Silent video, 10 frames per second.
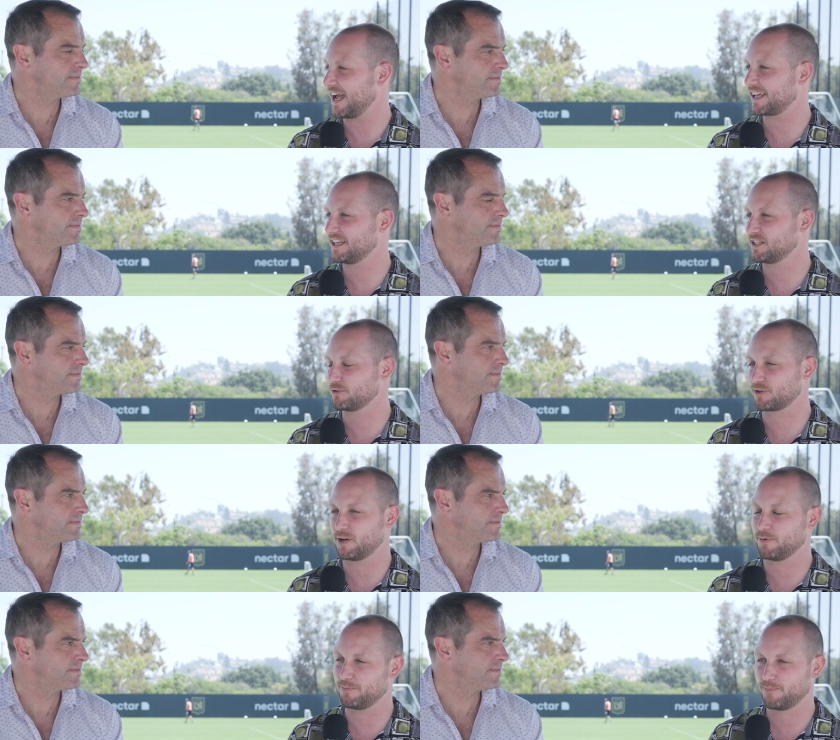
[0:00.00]
Speaker 1: that case, he was trying
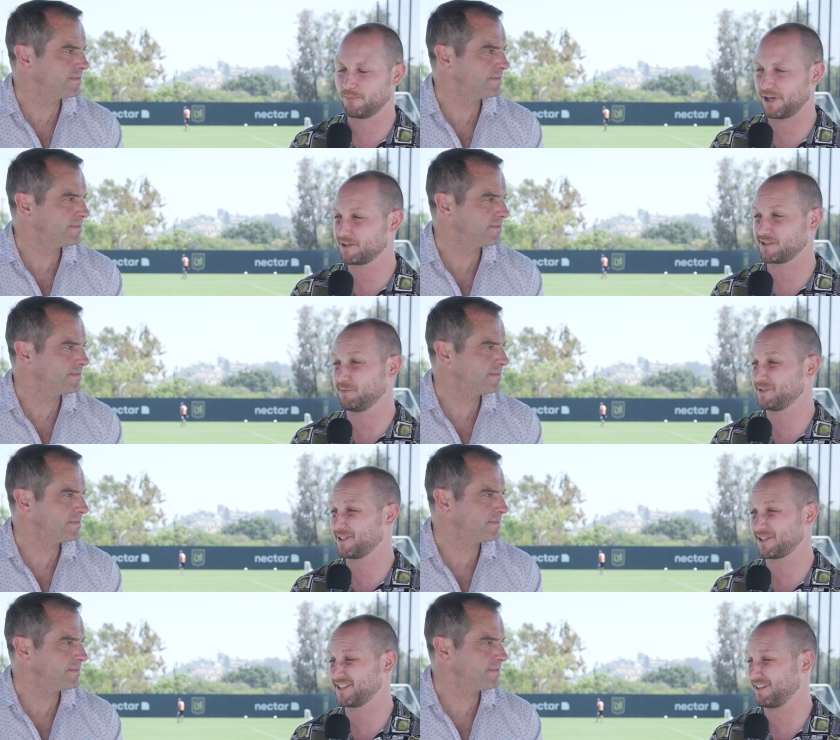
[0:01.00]
to put players into
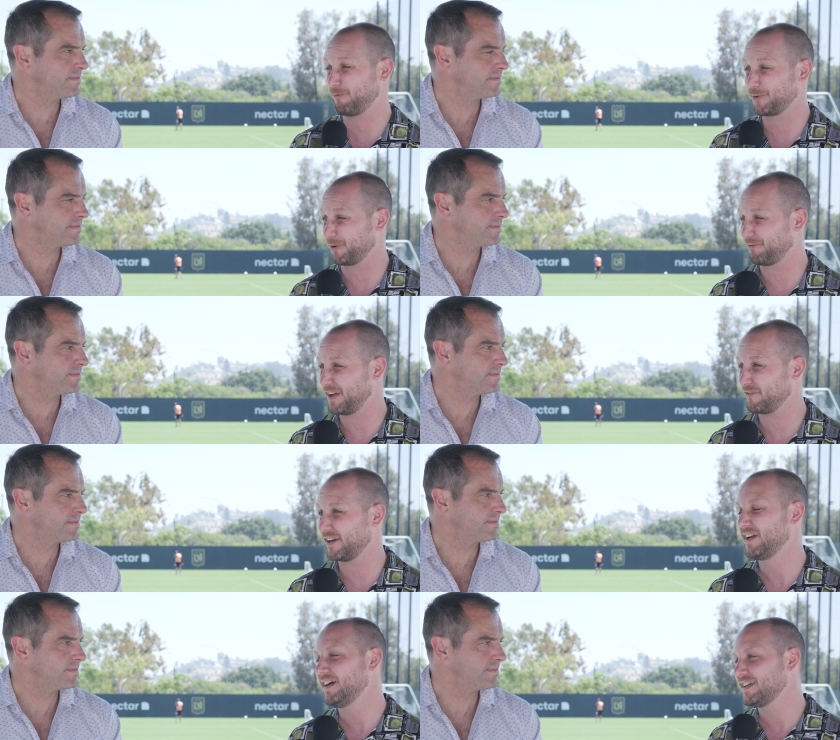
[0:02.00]
positions that weren't their
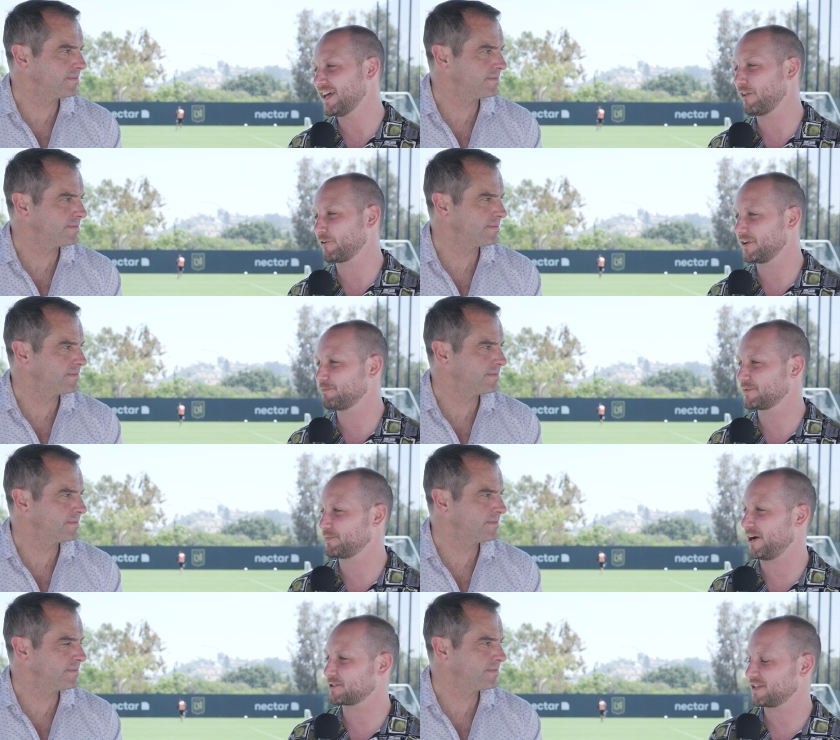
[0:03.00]
favorite. Now they're in
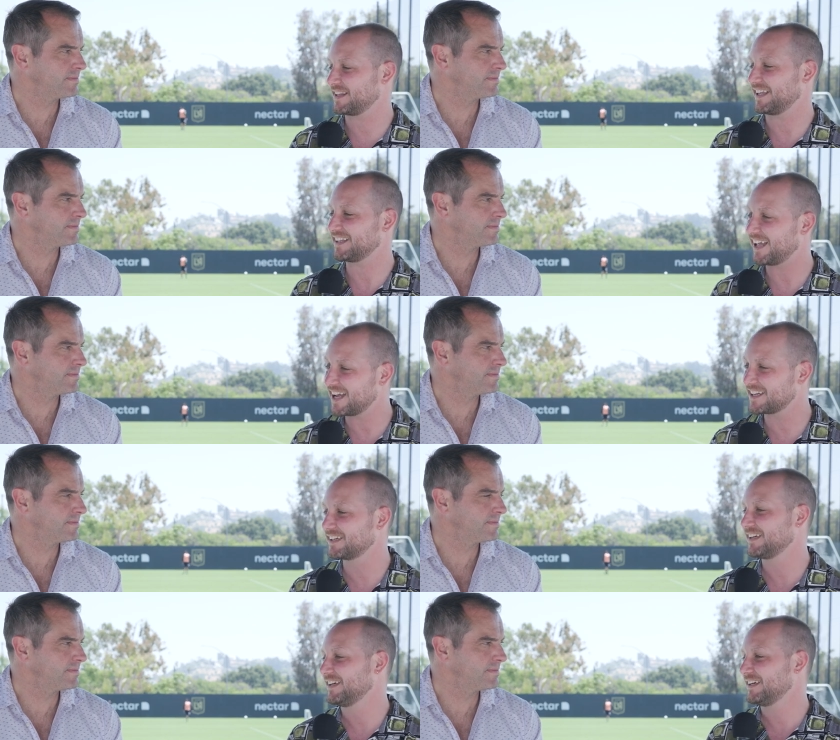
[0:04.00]
spots that they like.
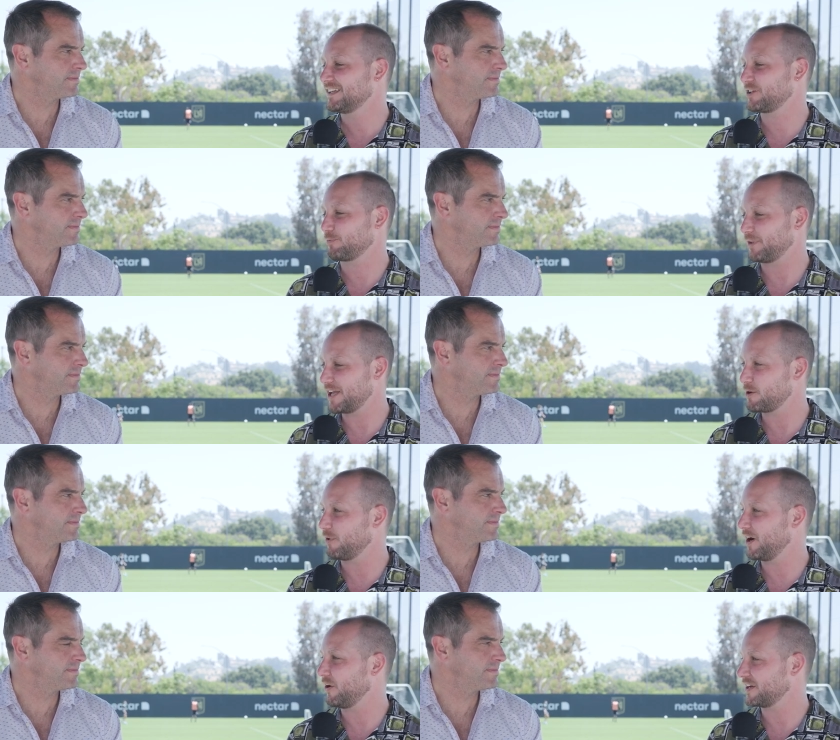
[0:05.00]
They're playing
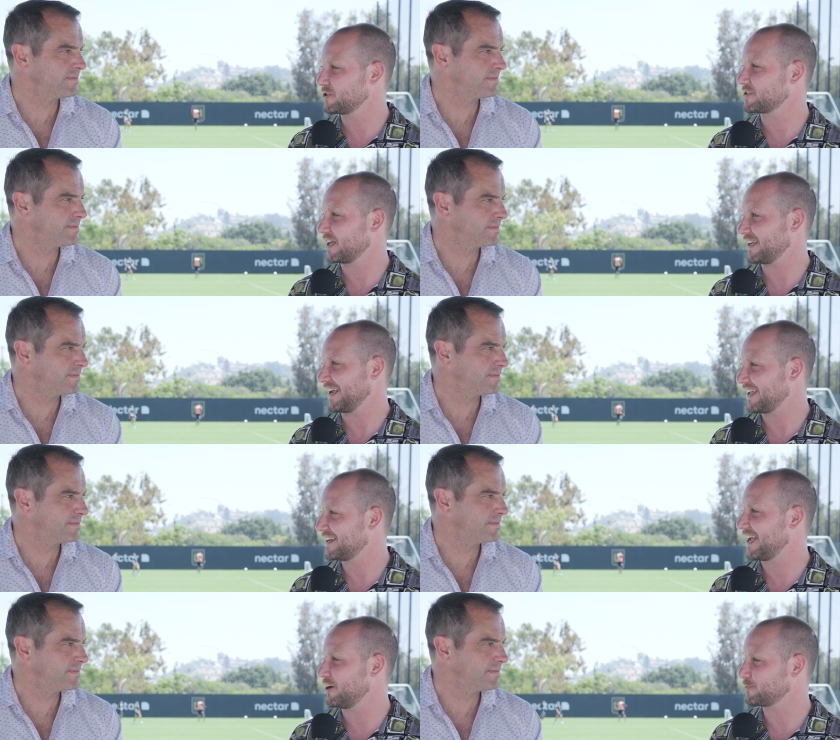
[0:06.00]
well, as you say. Yeah,
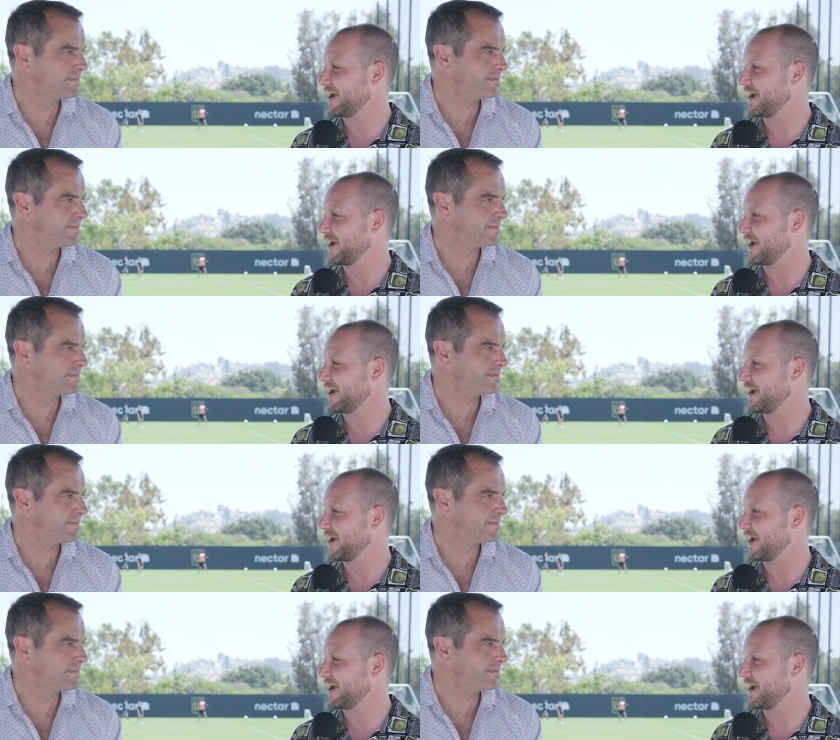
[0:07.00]
Cade Cowell's